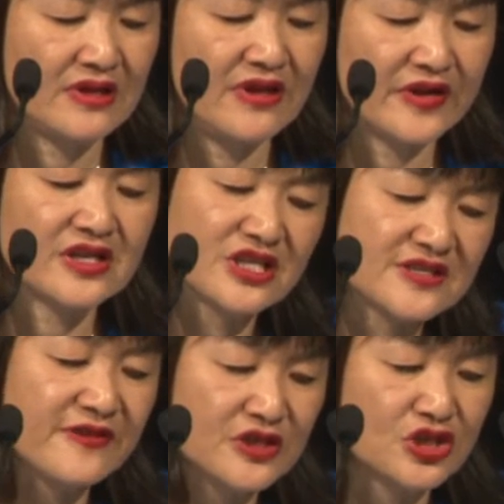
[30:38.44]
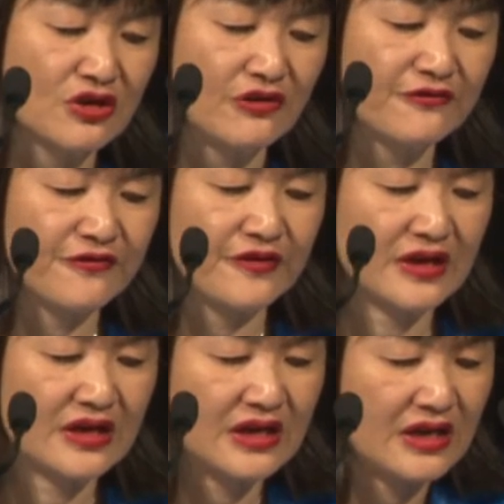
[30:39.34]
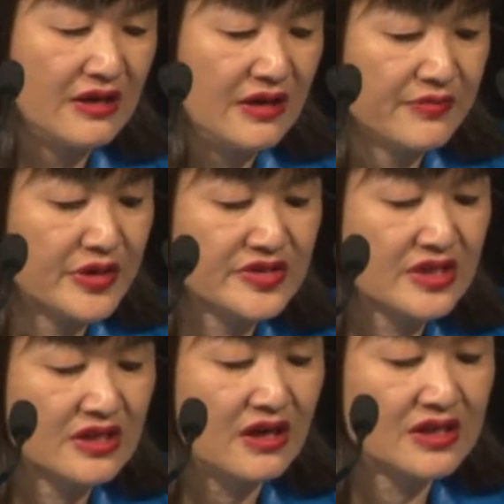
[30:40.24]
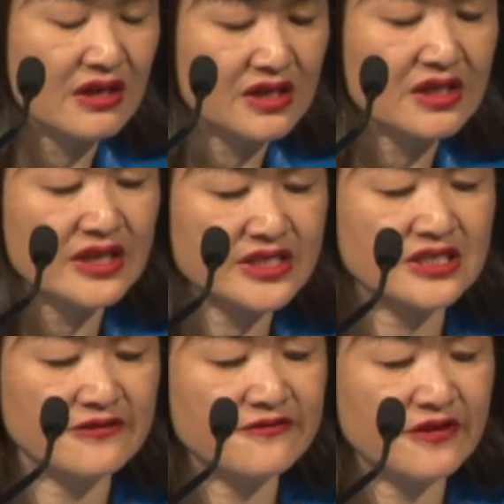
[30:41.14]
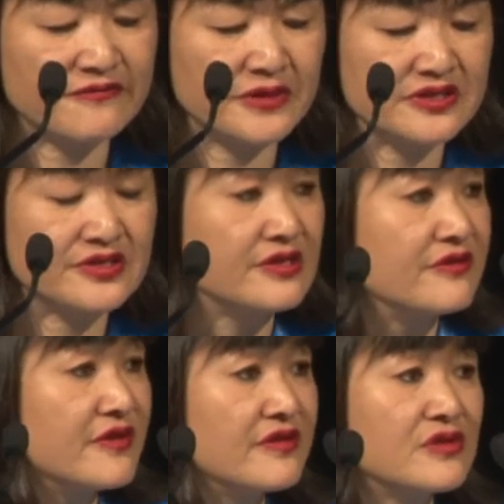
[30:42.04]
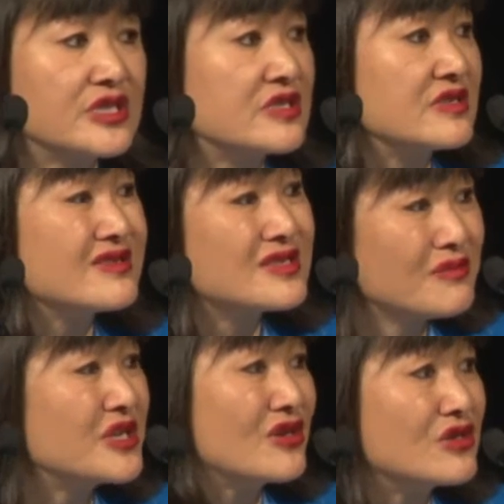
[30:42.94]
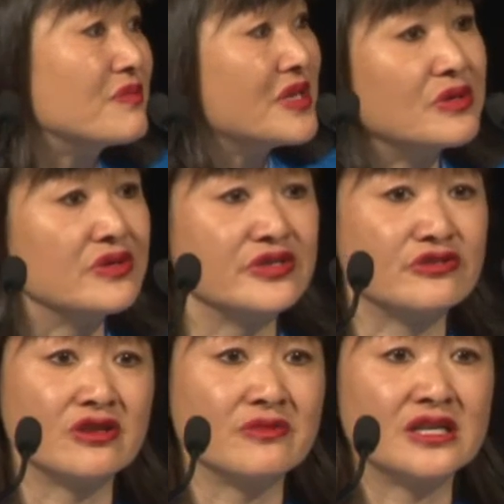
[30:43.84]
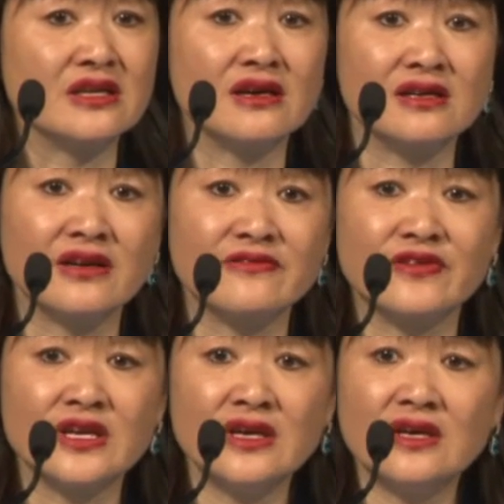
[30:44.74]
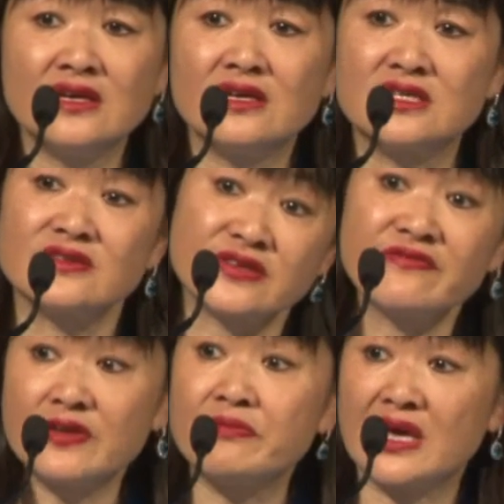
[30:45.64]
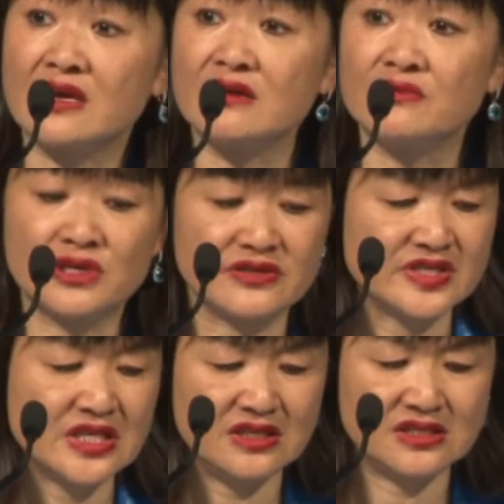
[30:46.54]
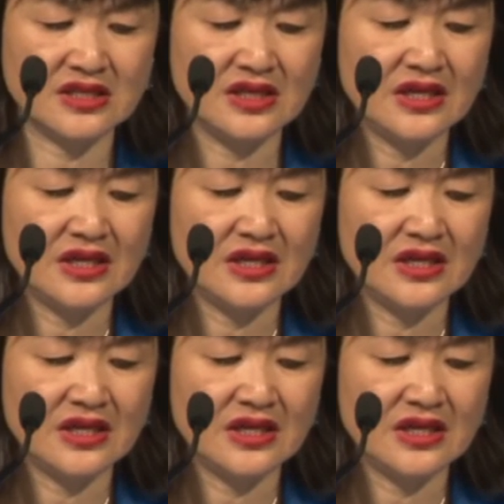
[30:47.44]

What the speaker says: If I can just finish off, because I'd like to take 5 minutes of questions. There's so many good people in this room. I'd love some feedback on what I've said.